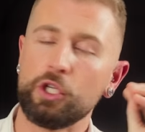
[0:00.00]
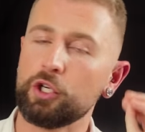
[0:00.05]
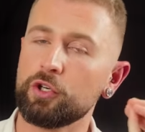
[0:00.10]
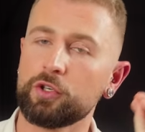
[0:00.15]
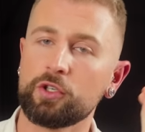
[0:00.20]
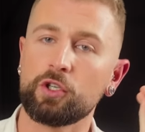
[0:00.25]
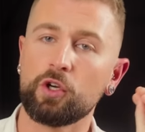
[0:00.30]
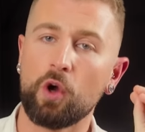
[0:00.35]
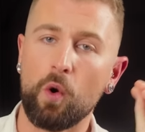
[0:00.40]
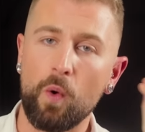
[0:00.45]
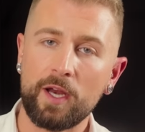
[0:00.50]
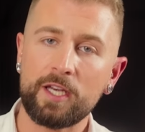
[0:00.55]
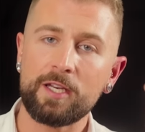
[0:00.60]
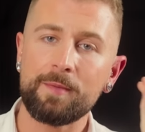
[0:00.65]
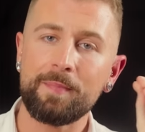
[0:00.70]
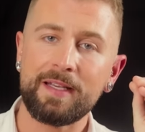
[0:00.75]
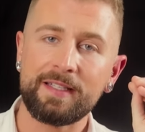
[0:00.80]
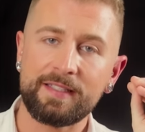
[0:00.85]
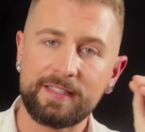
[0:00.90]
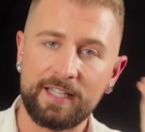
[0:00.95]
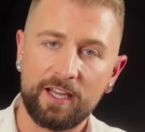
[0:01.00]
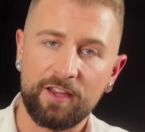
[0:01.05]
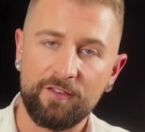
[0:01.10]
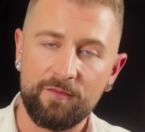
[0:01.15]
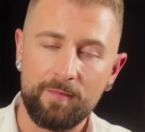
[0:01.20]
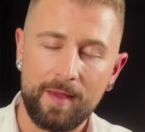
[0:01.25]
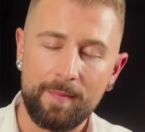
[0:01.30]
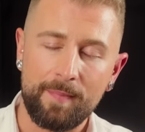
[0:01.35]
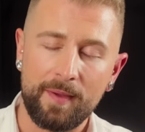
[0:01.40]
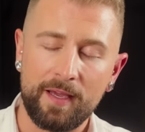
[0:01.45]
You're going to be sick
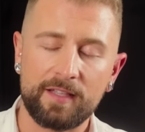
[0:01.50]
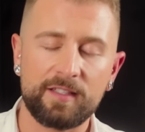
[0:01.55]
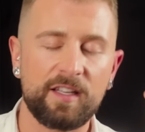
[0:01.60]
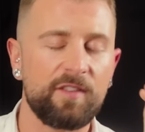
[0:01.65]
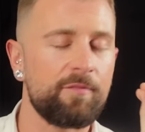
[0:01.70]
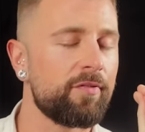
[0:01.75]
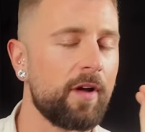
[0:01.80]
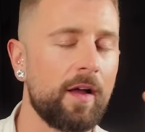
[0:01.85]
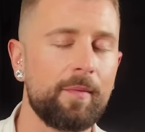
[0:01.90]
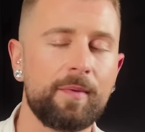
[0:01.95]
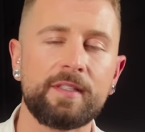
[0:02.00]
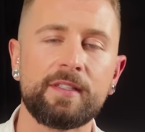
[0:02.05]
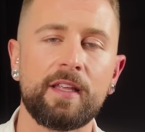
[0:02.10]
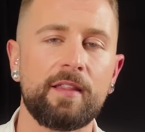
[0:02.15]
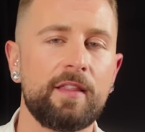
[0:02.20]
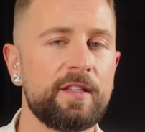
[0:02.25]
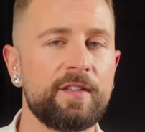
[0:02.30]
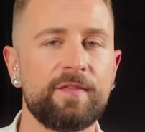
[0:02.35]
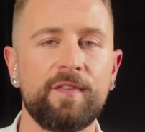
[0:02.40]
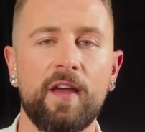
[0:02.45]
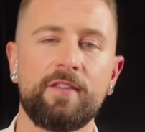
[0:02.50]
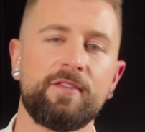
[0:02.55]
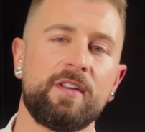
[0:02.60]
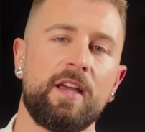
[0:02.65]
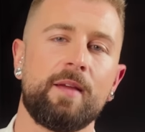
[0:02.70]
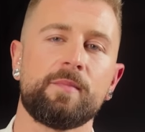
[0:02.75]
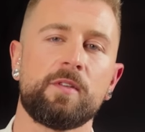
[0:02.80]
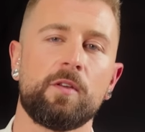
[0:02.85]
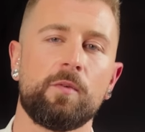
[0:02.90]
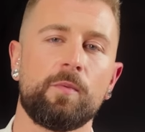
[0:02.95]
of me because I've probably said this five times